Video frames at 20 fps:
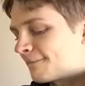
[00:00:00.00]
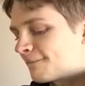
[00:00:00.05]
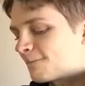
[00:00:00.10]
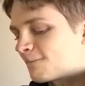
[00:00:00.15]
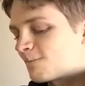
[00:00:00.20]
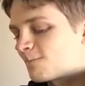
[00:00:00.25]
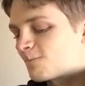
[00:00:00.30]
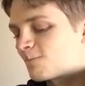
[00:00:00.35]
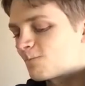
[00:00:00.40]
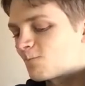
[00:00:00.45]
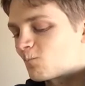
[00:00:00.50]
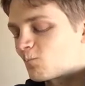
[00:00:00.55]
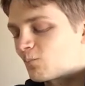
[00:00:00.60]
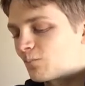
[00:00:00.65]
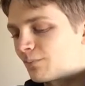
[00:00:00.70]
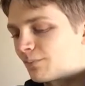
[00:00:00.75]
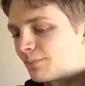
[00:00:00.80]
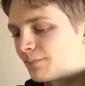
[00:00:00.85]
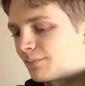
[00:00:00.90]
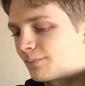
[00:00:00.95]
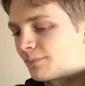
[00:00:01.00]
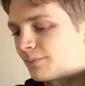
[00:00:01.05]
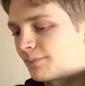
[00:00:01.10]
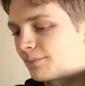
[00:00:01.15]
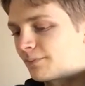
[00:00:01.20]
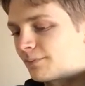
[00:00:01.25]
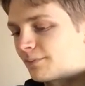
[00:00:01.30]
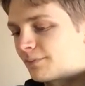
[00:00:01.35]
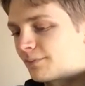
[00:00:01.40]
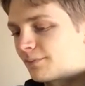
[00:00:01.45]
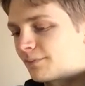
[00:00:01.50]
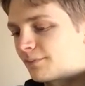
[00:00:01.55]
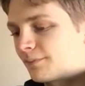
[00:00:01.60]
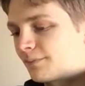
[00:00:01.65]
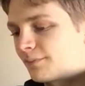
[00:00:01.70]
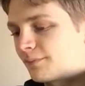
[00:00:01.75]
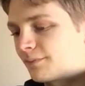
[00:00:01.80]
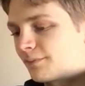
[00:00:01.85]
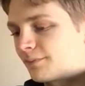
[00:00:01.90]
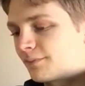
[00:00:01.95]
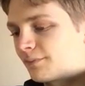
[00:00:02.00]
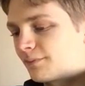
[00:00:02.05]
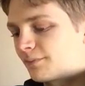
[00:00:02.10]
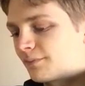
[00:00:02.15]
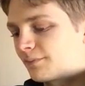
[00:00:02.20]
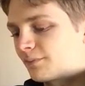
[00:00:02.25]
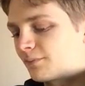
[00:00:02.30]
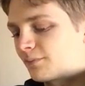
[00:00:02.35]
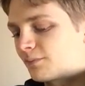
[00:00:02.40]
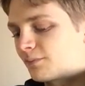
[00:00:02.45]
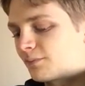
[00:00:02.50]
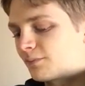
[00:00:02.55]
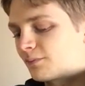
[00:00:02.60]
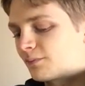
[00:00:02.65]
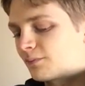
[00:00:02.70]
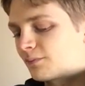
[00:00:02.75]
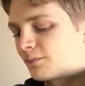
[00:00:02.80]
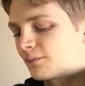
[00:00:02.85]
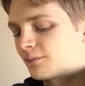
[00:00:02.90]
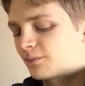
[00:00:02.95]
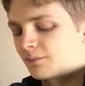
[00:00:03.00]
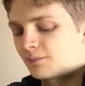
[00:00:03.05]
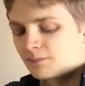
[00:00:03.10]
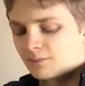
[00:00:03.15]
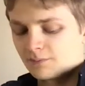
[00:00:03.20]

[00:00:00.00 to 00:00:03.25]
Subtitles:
Nobody speaks.